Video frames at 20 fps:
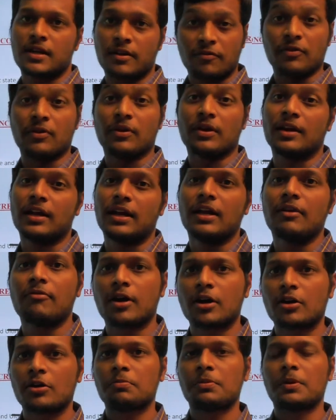If you really
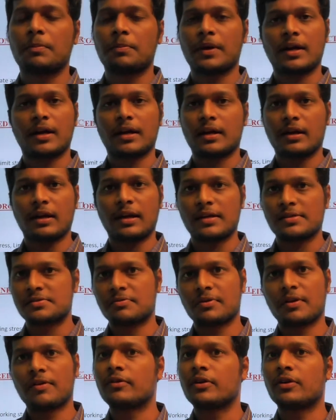want to prepare, I released
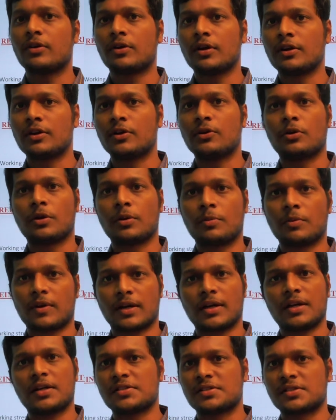one video in YouTube
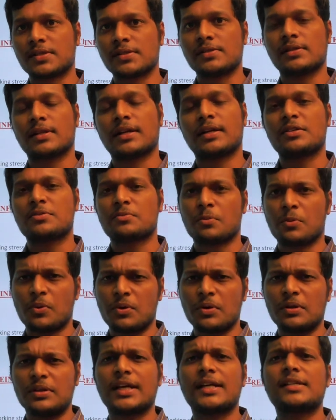working stress that is
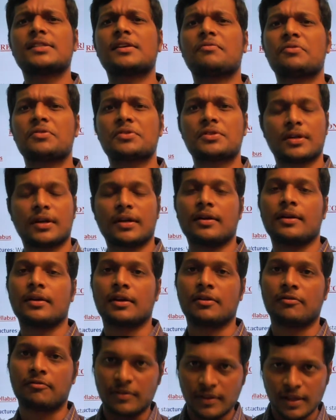more than sufficient
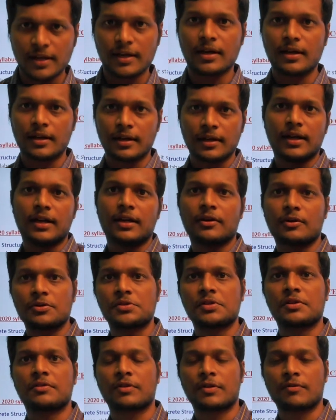if they get a
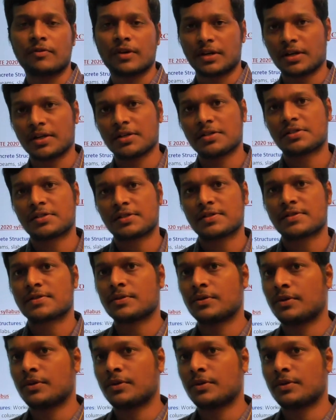question from working stress.